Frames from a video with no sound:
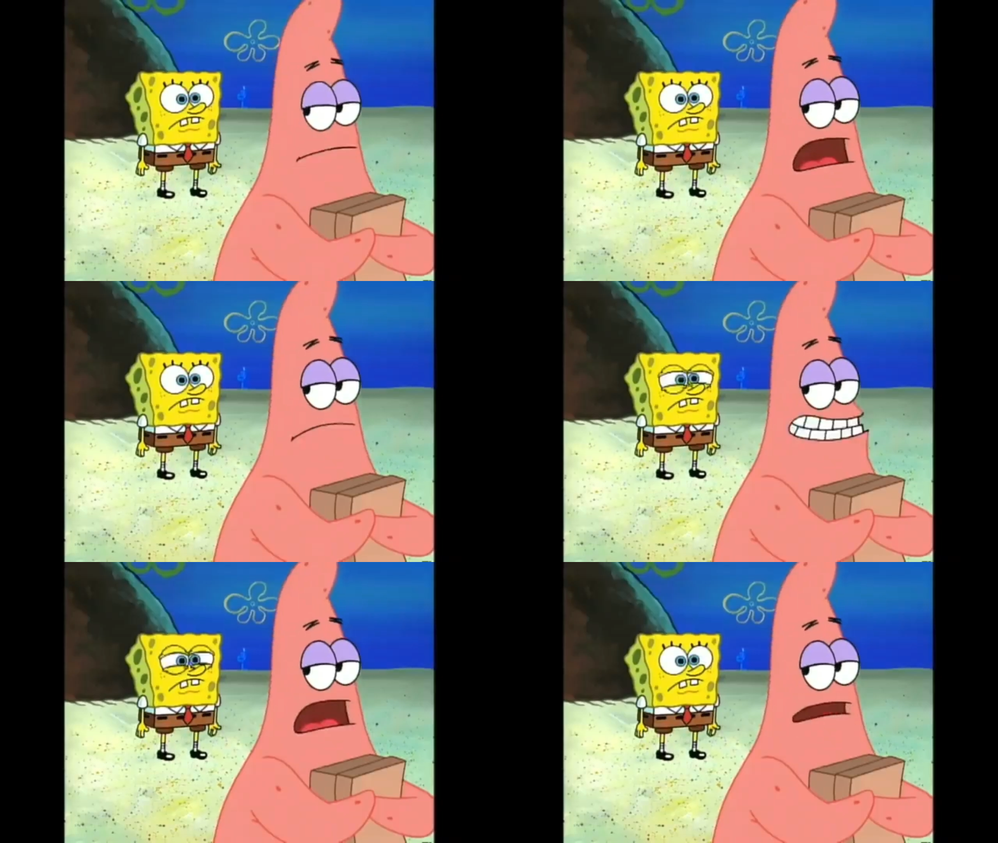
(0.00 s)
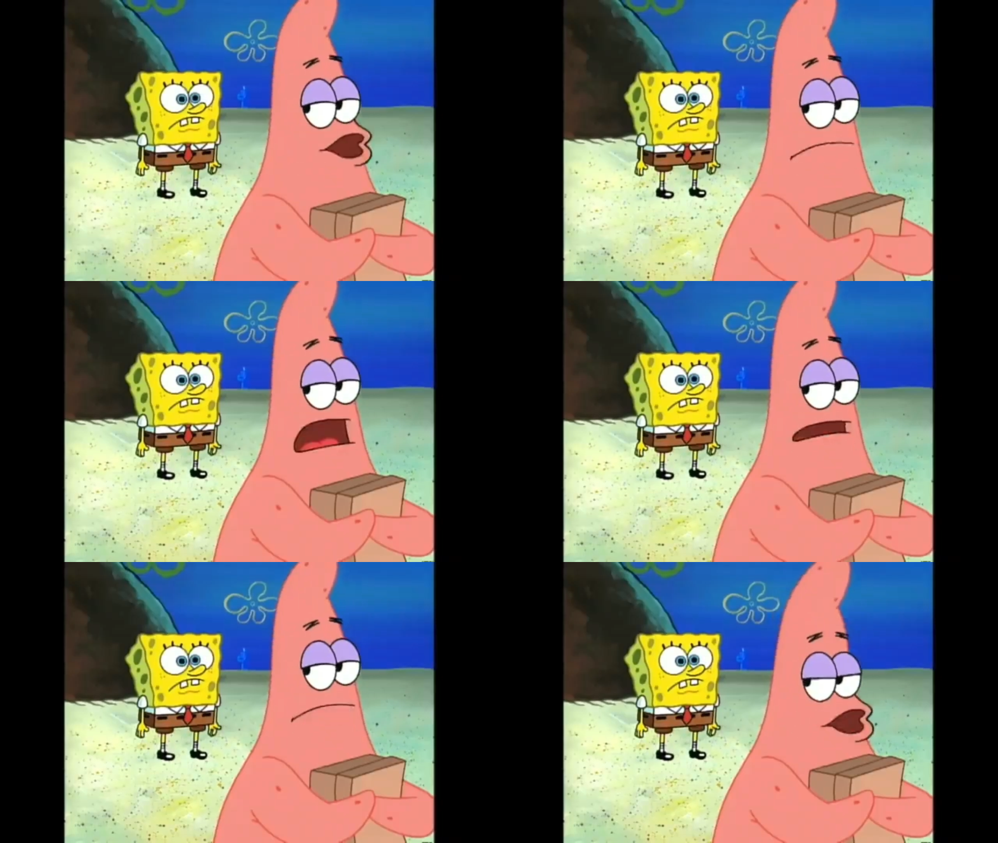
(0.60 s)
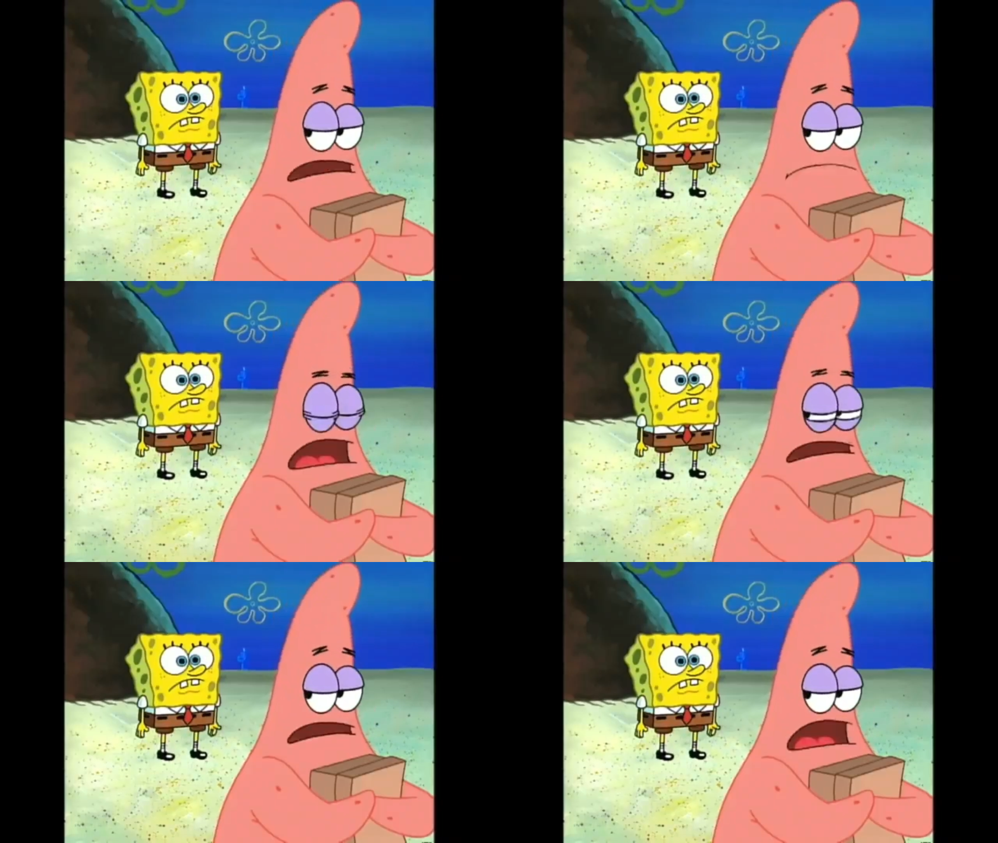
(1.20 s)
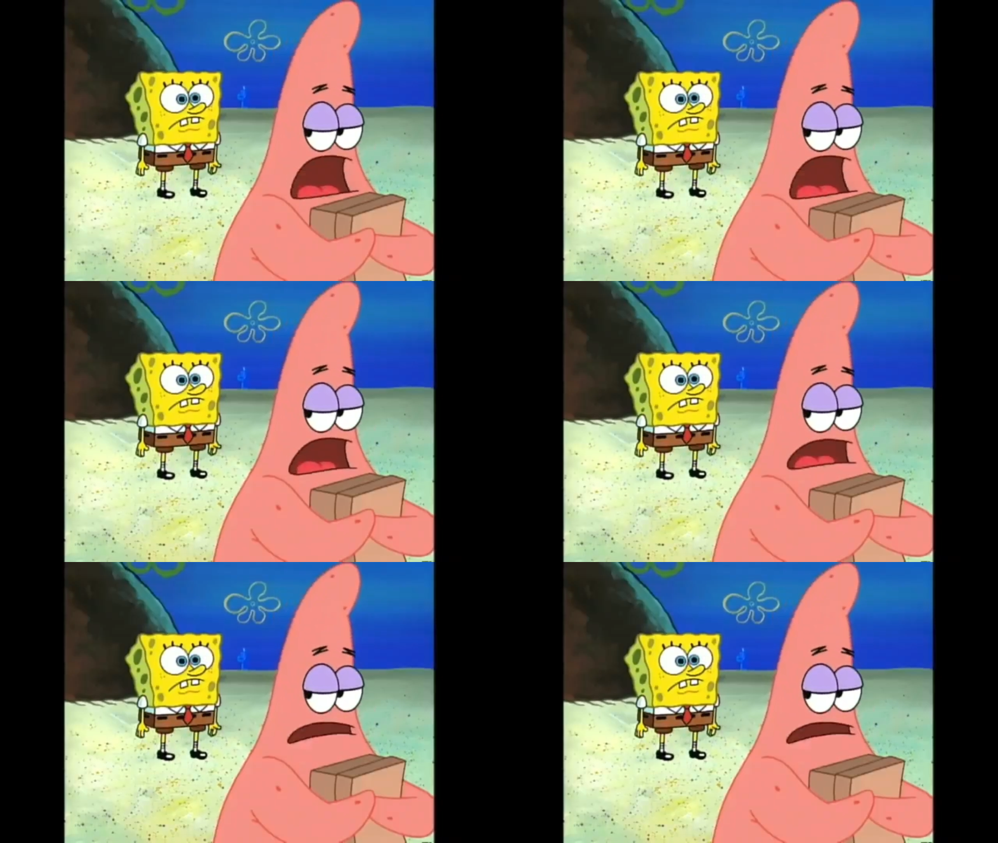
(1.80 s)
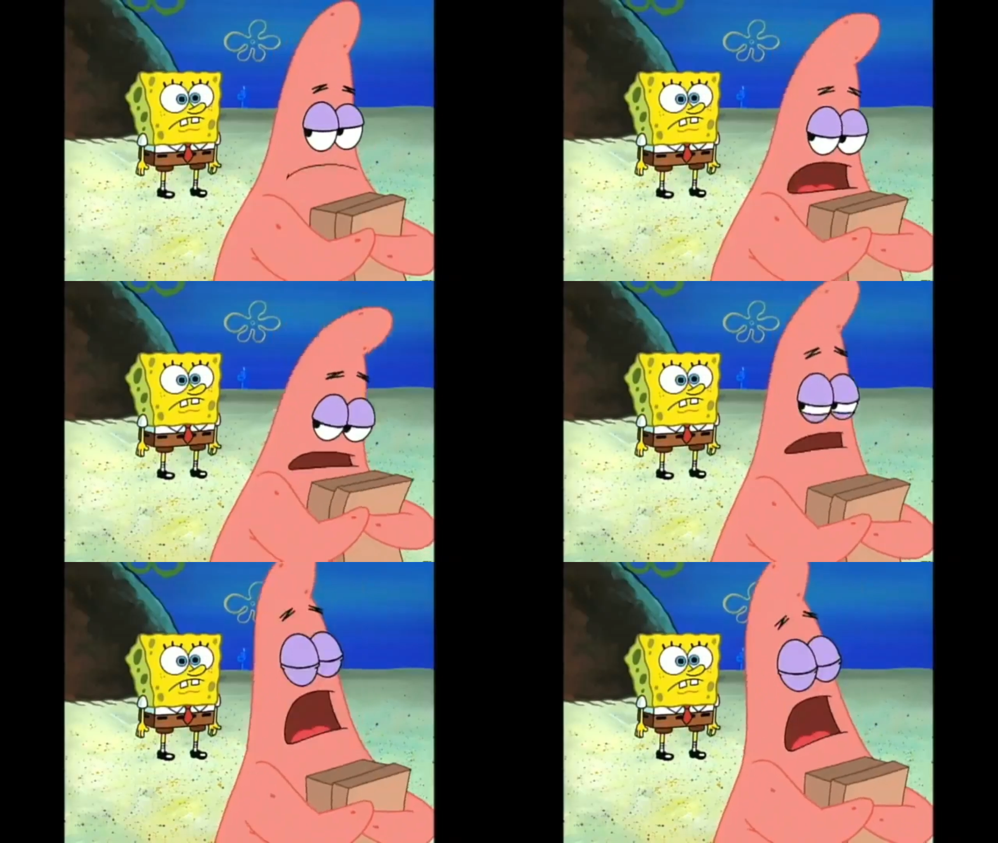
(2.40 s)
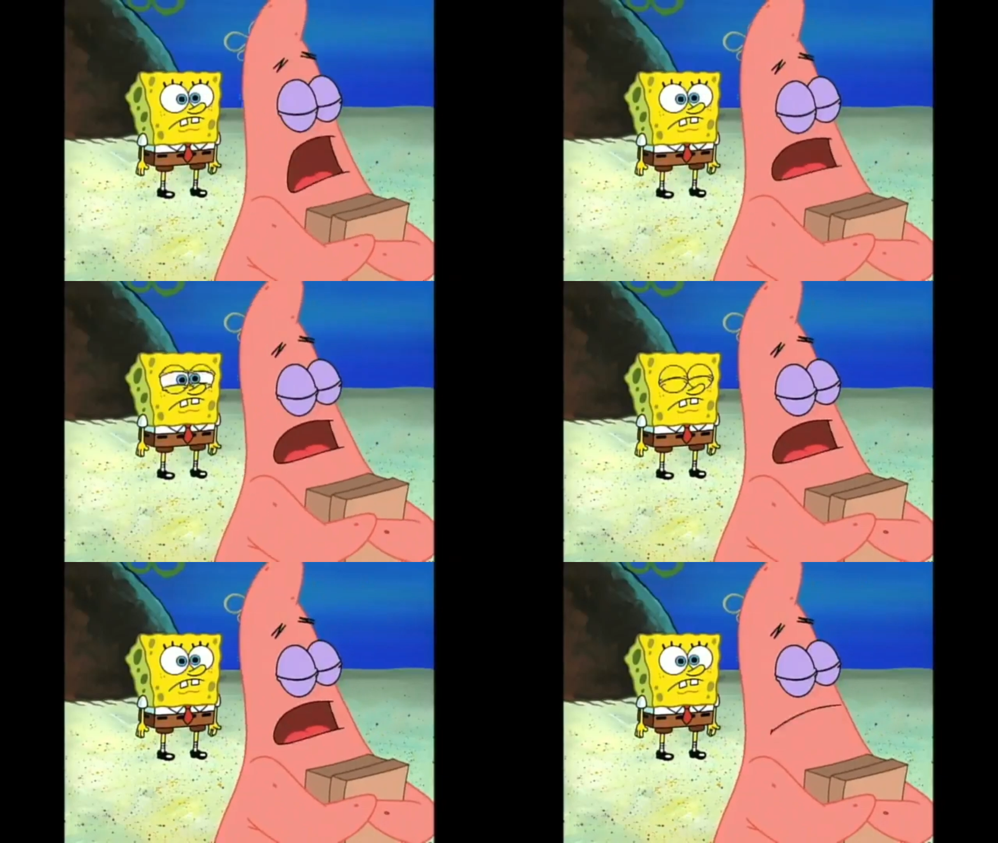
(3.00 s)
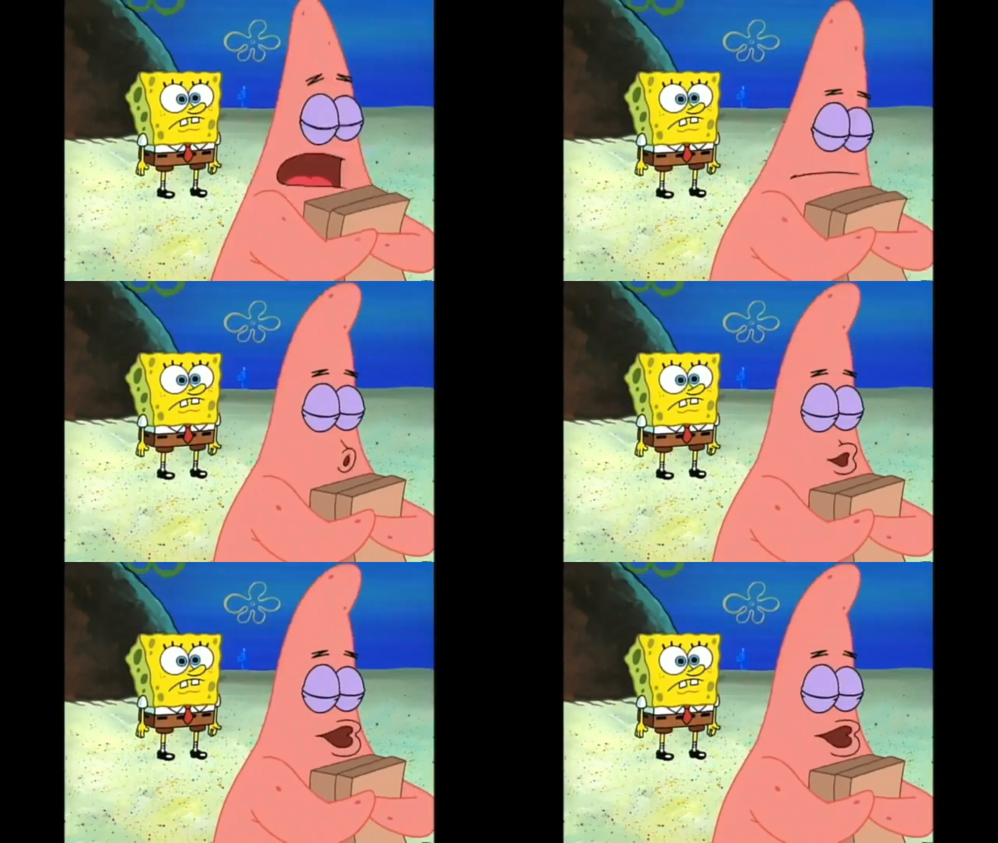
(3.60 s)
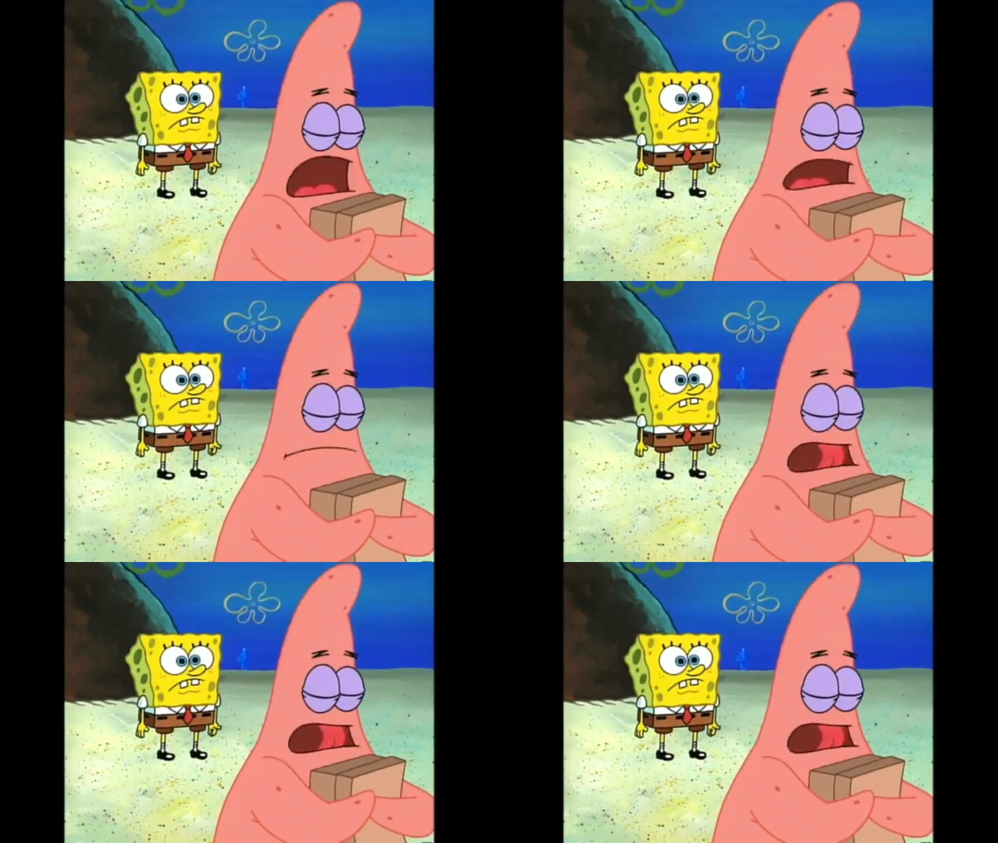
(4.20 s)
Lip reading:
[unreadable: no face in view]